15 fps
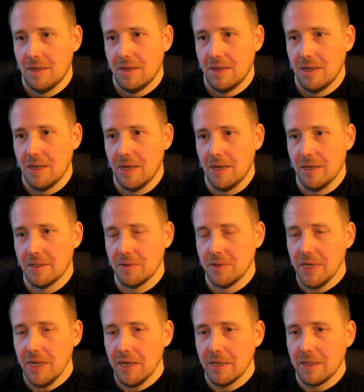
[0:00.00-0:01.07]
So
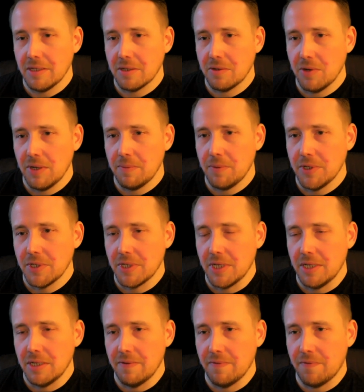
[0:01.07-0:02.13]
yeah, that's a great place to
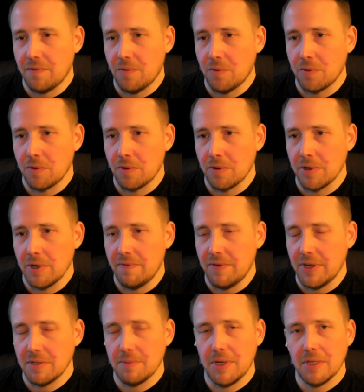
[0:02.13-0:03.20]
end it for
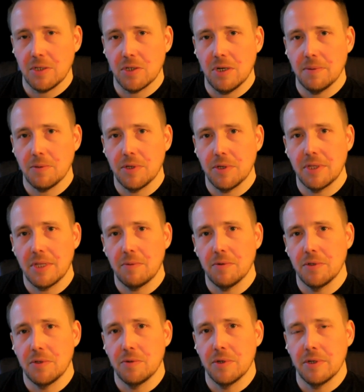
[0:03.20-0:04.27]
Advanced Math Shop. So I think that will
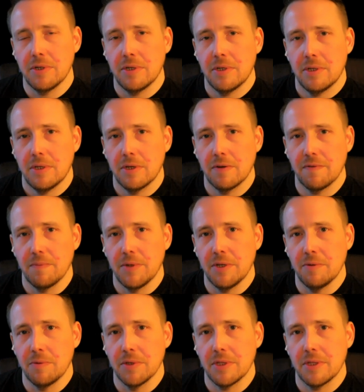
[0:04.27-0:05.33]
do it here for
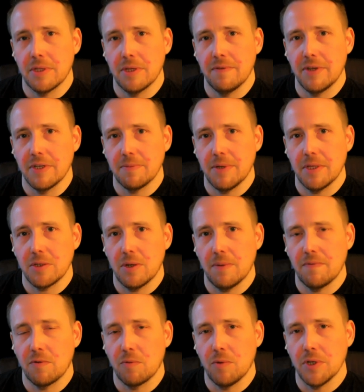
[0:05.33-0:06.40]
me with Advanced Math
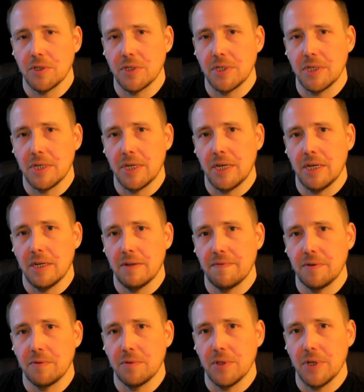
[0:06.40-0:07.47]
Shop for Walls a Day. And if
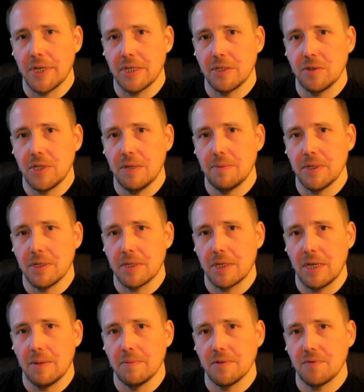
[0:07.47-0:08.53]
you like edutainment
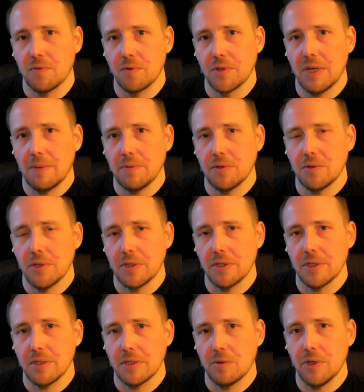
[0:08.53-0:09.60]
games for the Apple II like
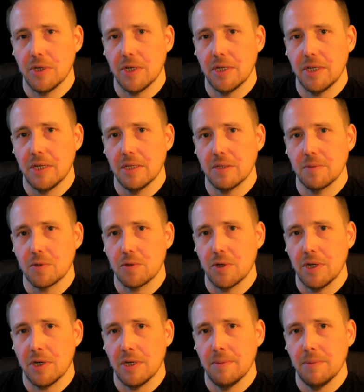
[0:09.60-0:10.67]
this, then go ahead and
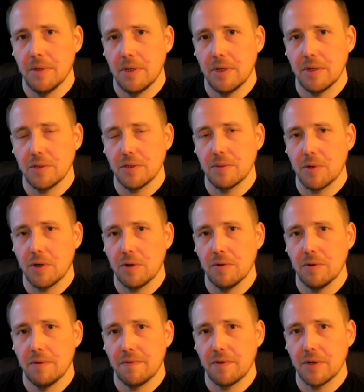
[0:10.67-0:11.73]
subscribe. And I'll see you
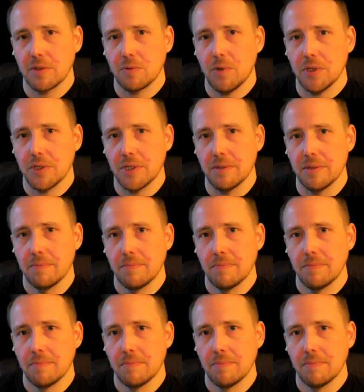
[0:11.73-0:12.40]
tomorrow for our next Walls a Day.